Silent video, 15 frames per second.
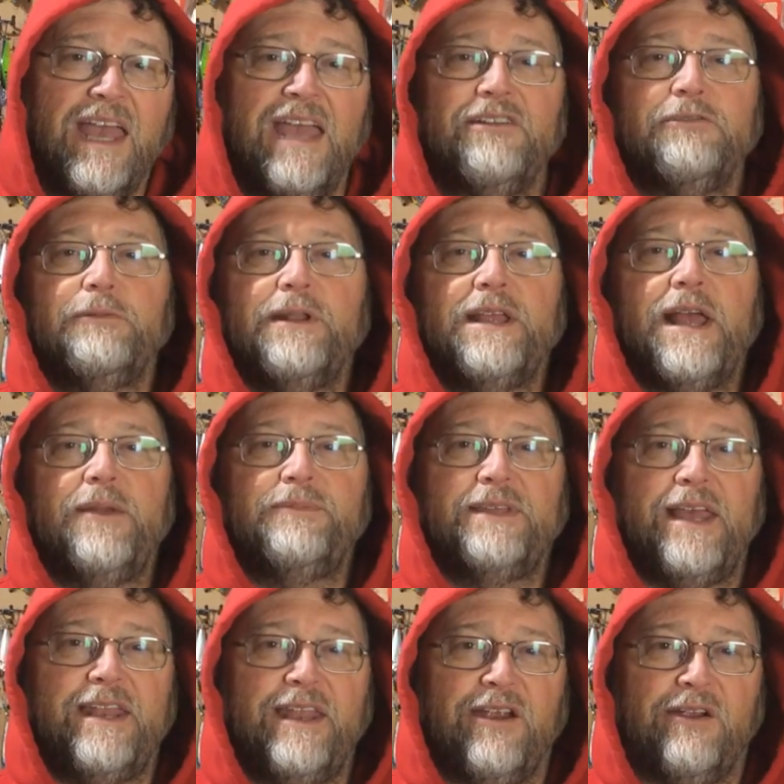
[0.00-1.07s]
Hey everybody, I'm
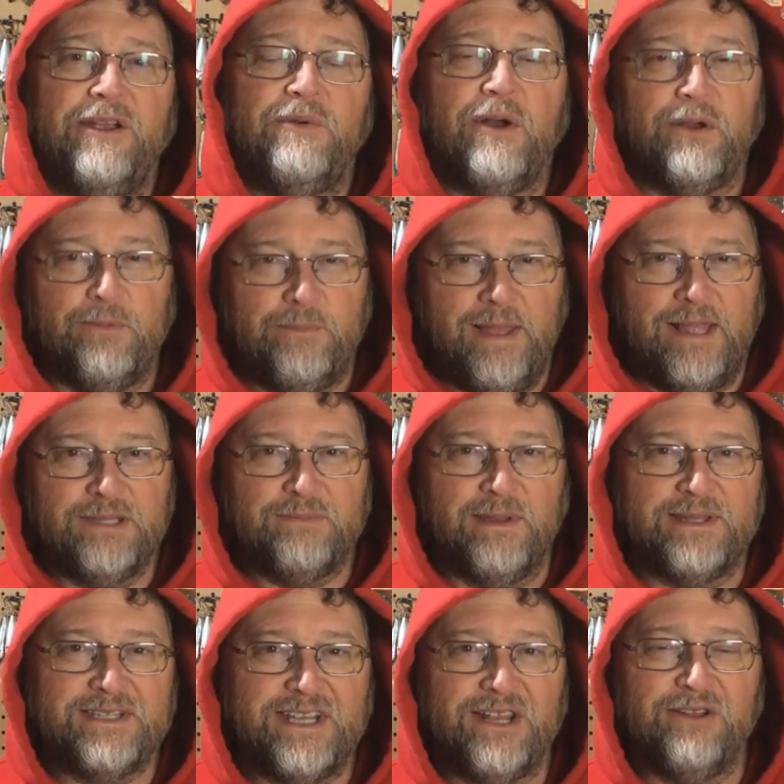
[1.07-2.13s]
Den Haring. Welcome back to
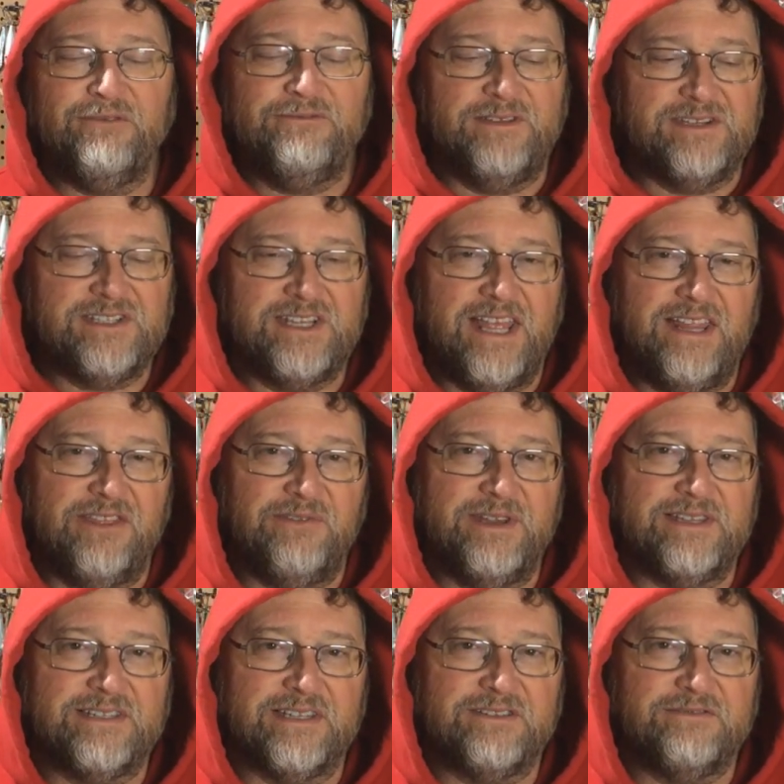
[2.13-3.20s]
my channel, Fish Den
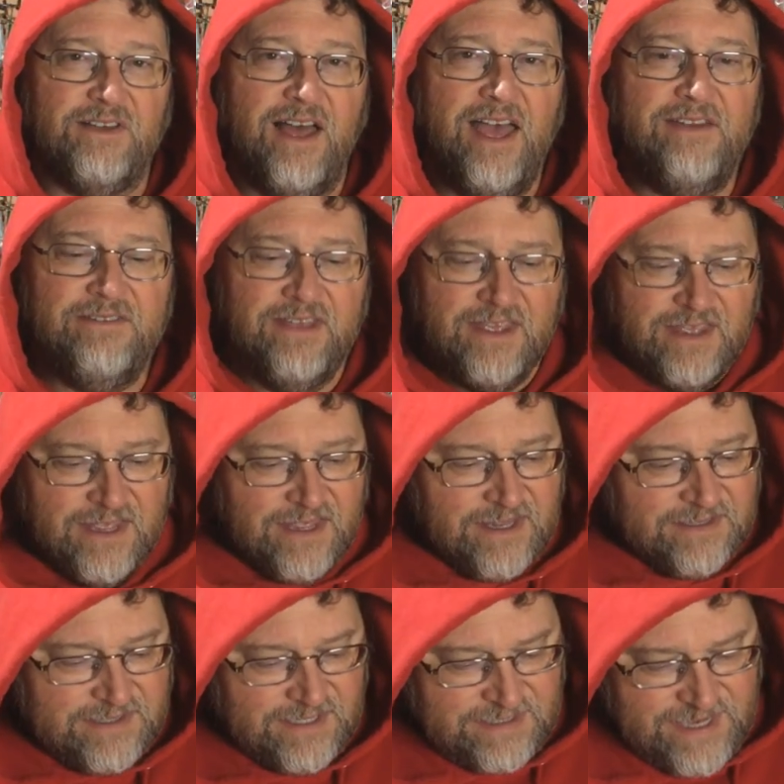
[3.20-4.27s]
365.
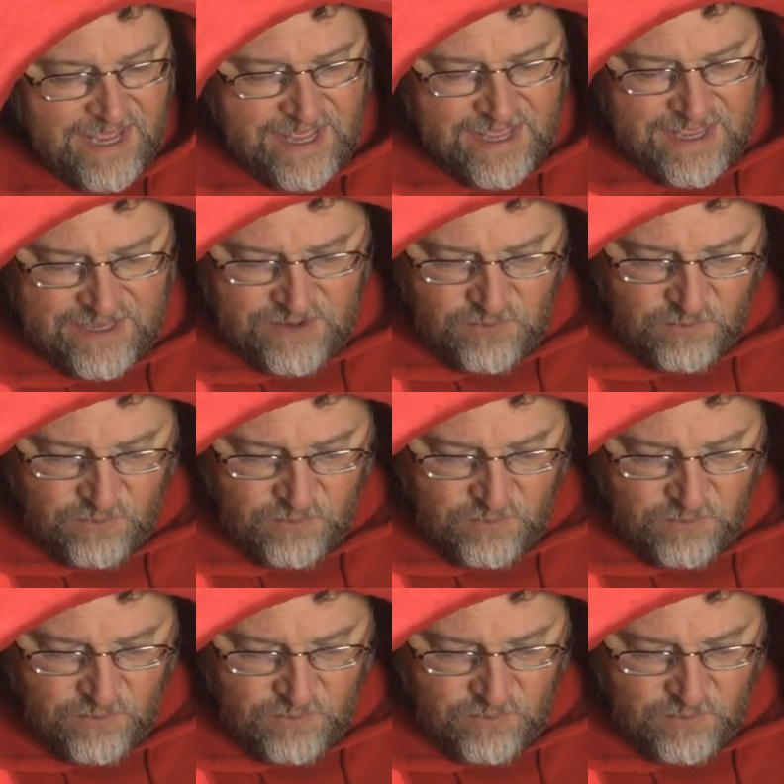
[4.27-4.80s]
Today